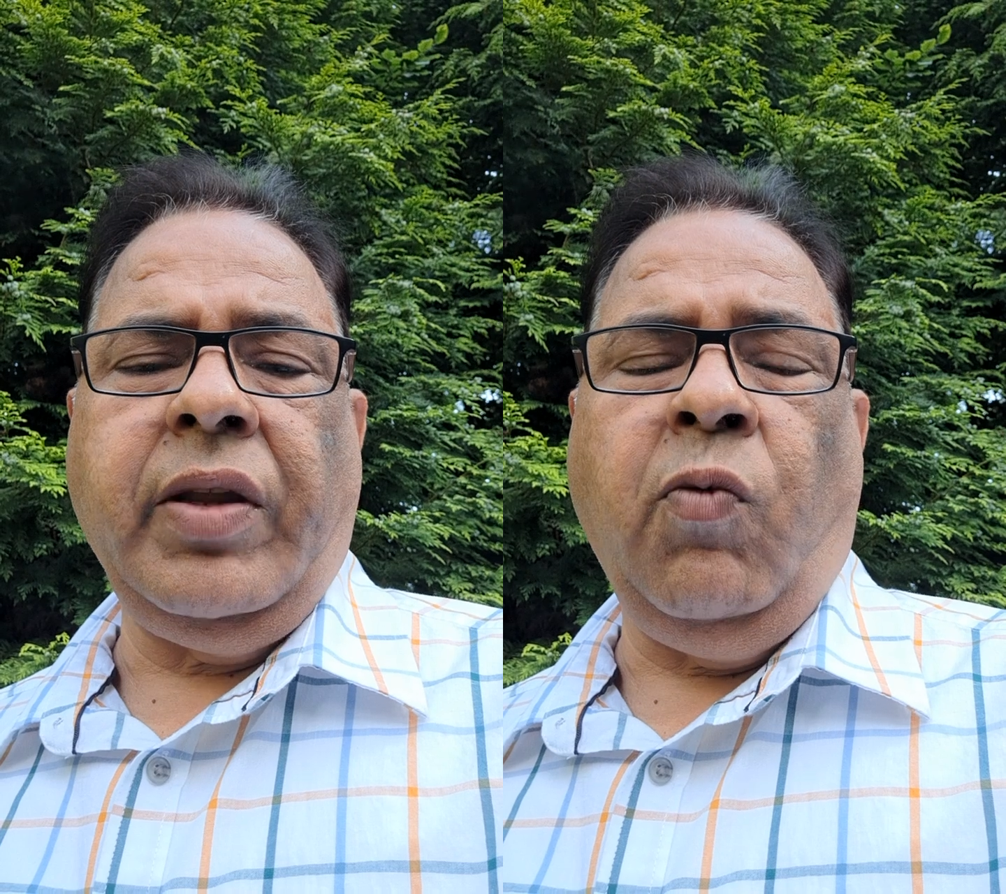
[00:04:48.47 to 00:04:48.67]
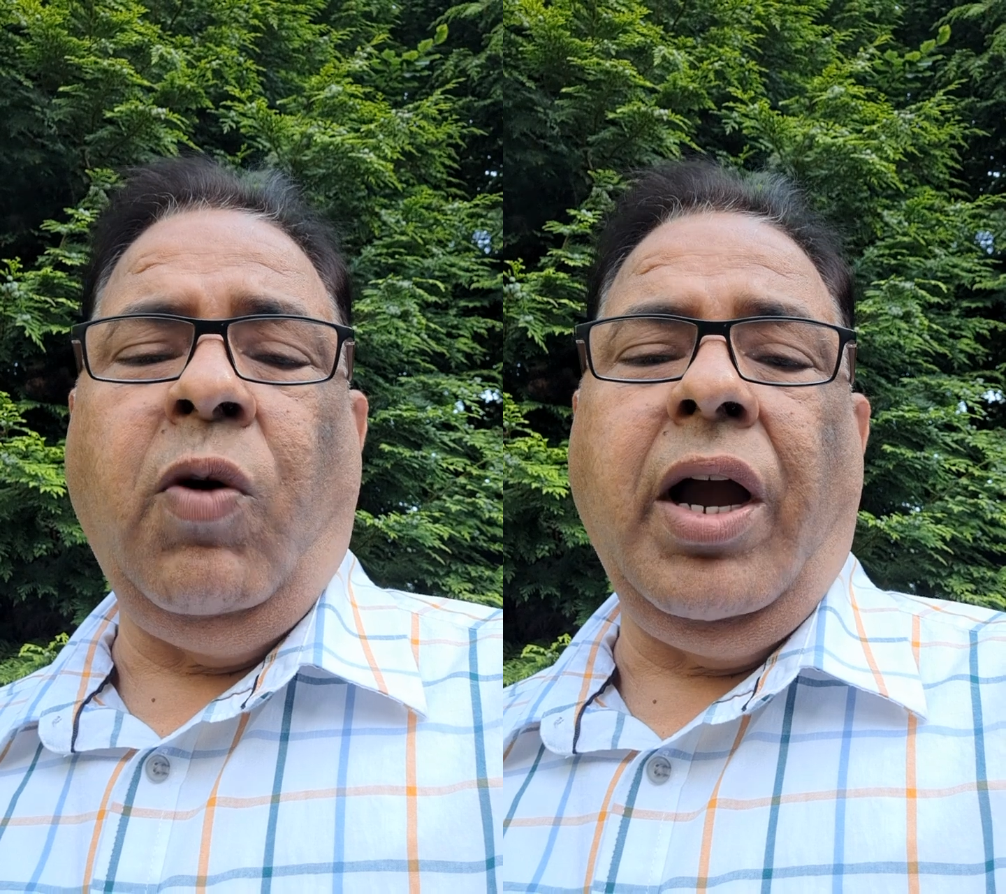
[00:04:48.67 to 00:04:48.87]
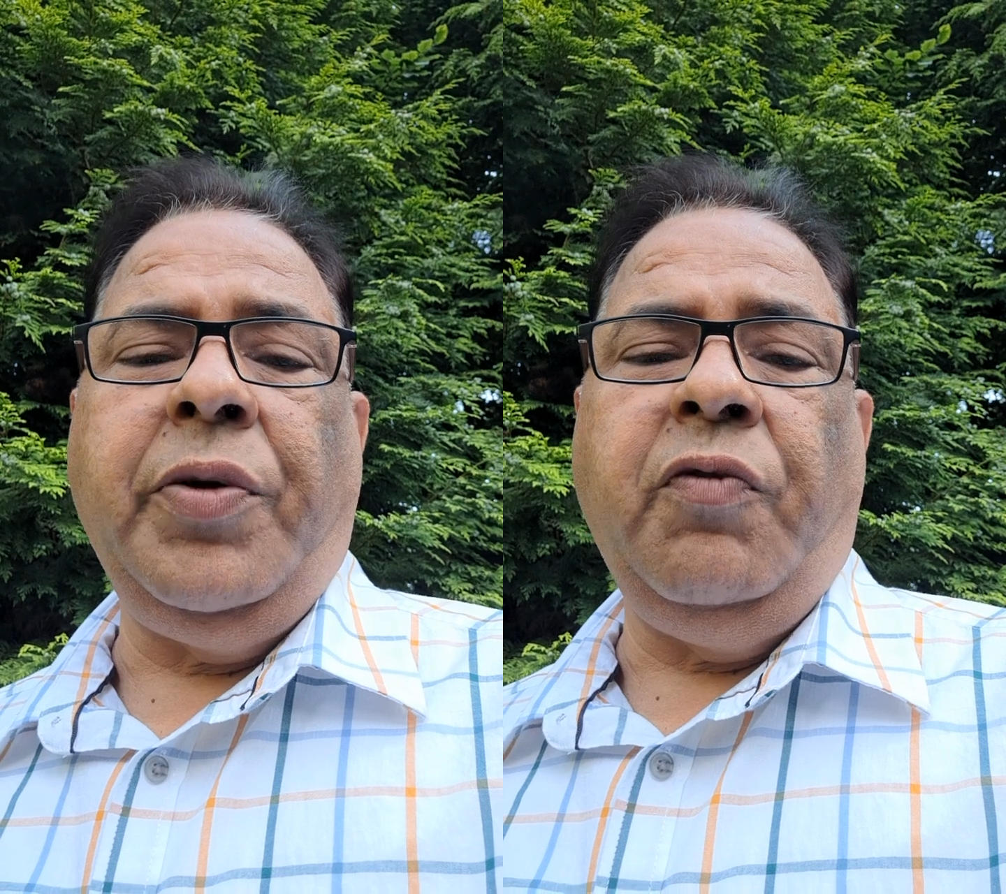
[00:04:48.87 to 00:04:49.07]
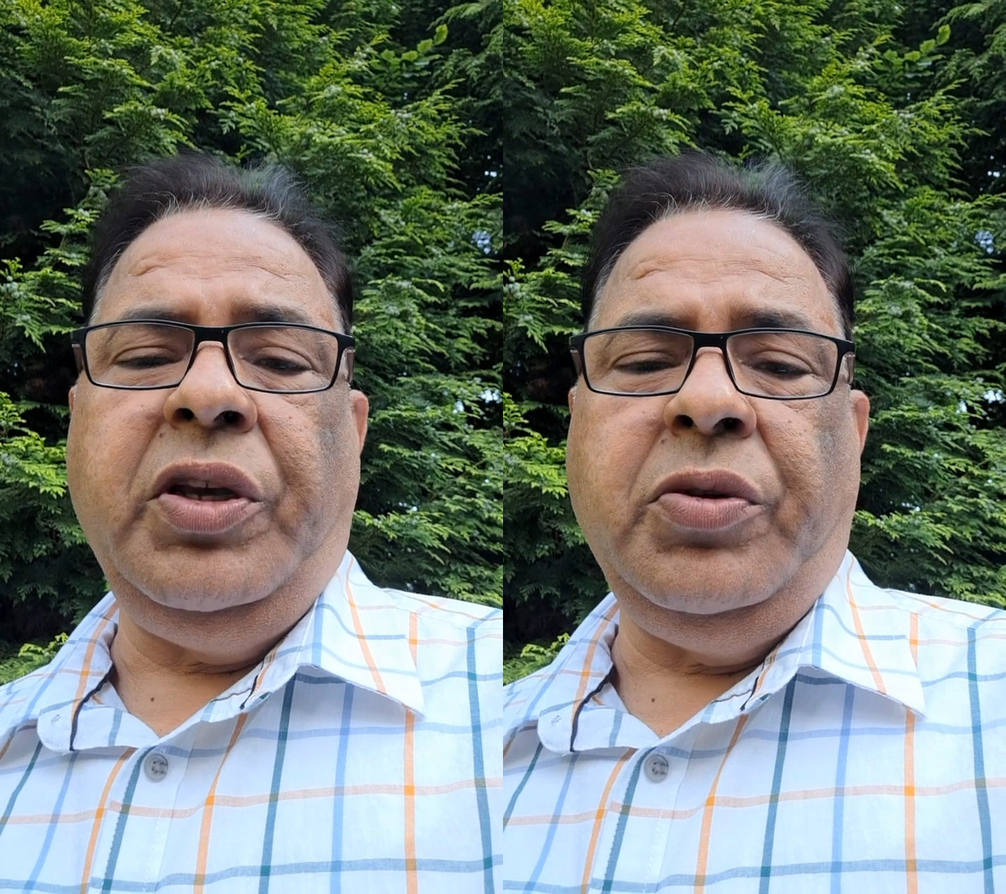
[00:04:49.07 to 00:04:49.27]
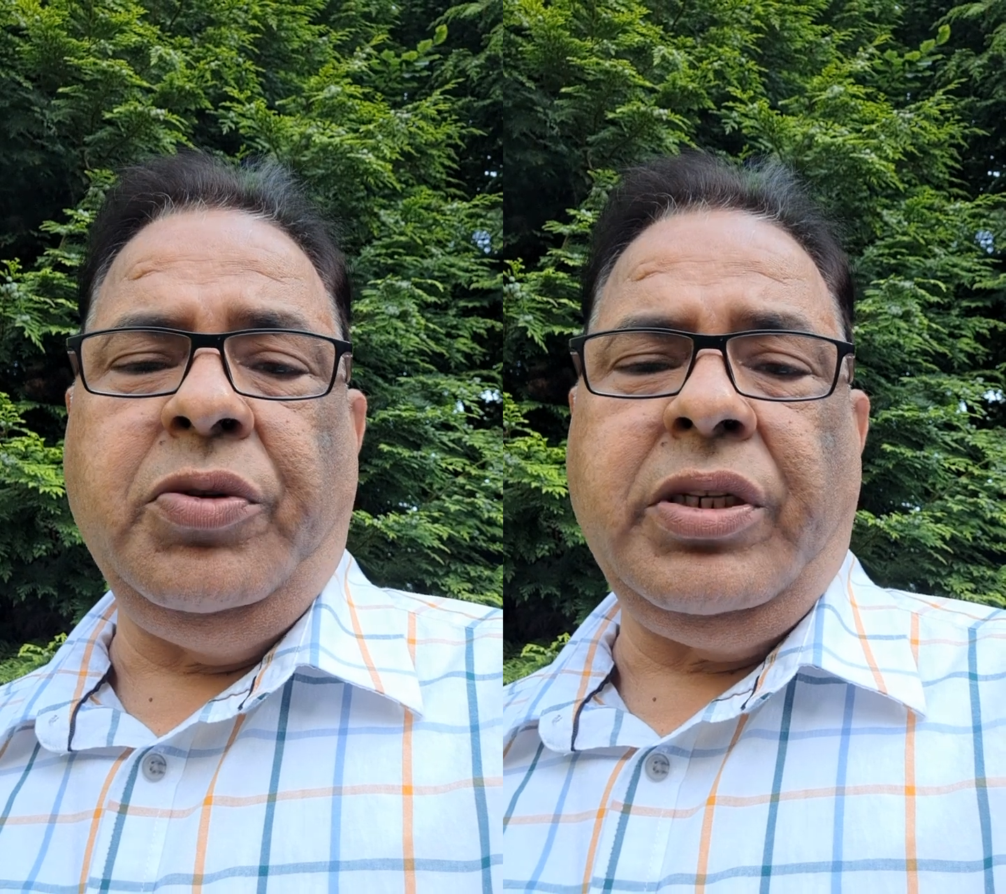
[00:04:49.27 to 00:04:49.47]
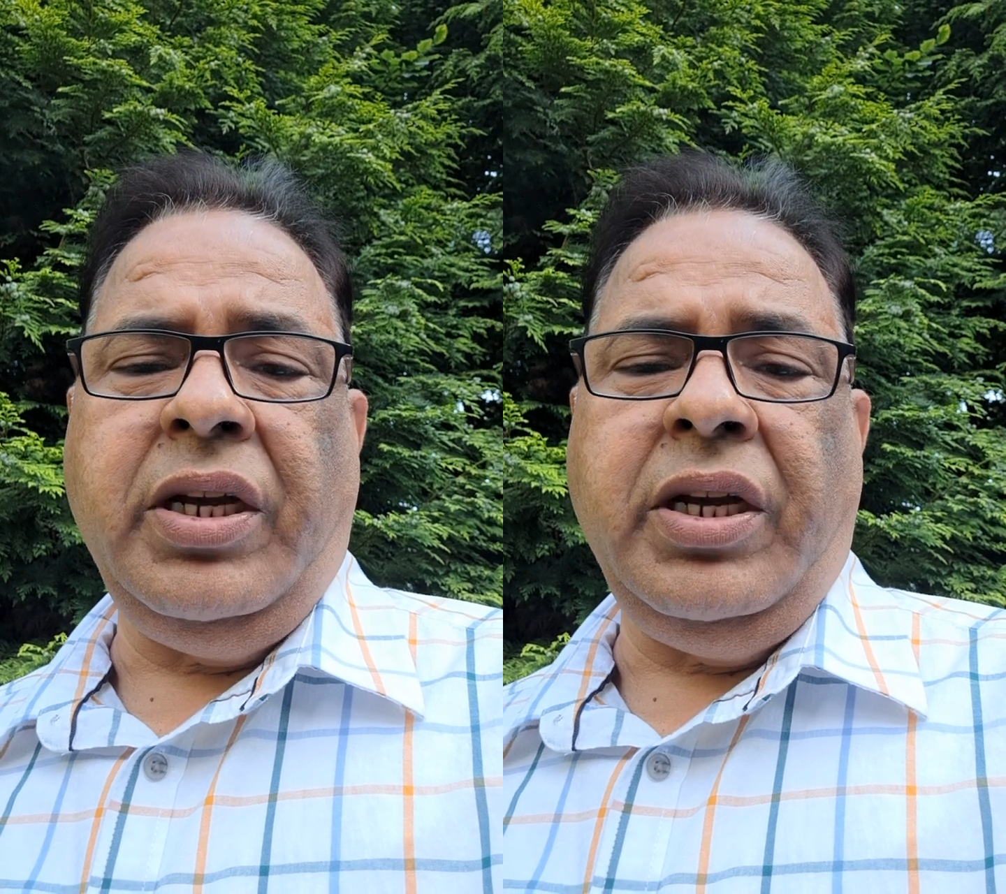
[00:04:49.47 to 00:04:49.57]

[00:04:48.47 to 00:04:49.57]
why do we use